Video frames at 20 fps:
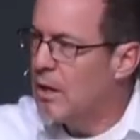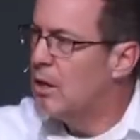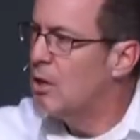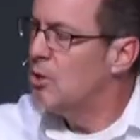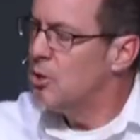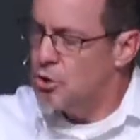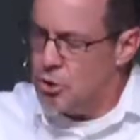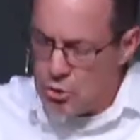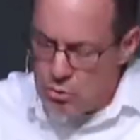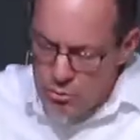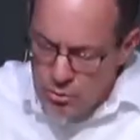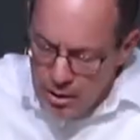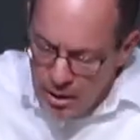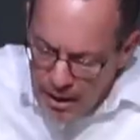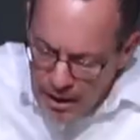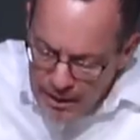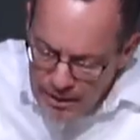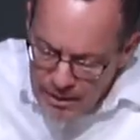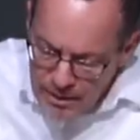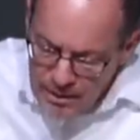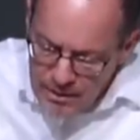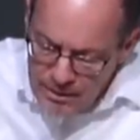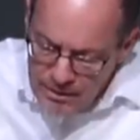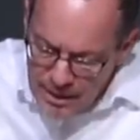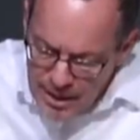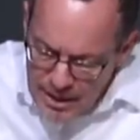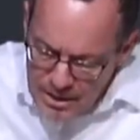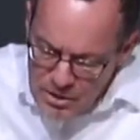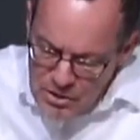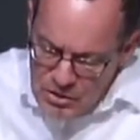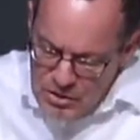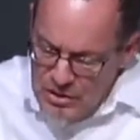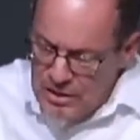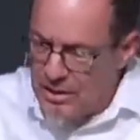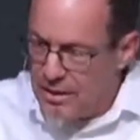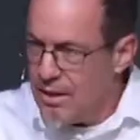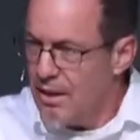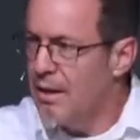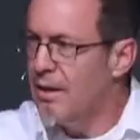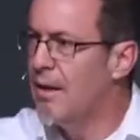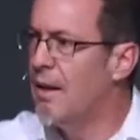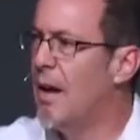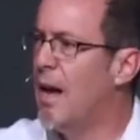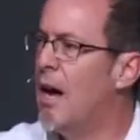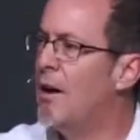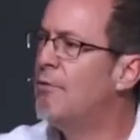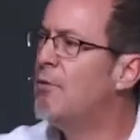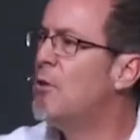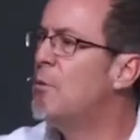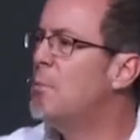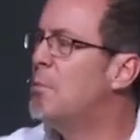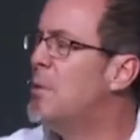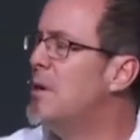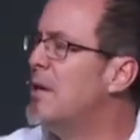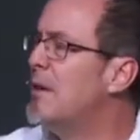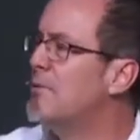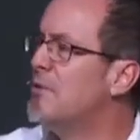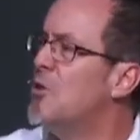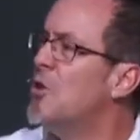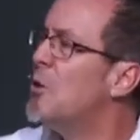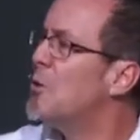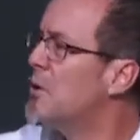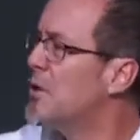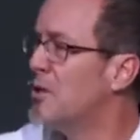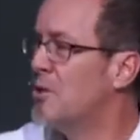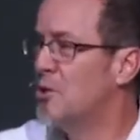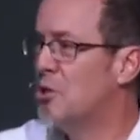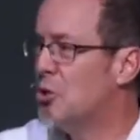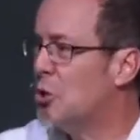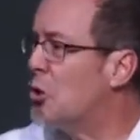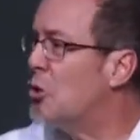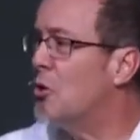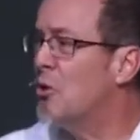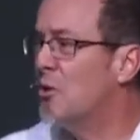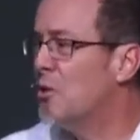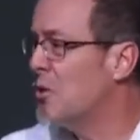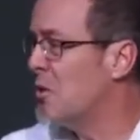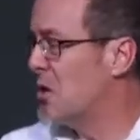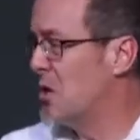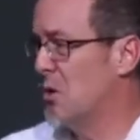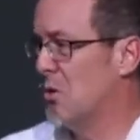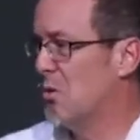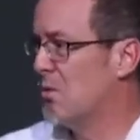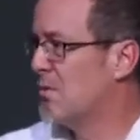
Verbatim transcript: Do not let sin ever be of no concern to you.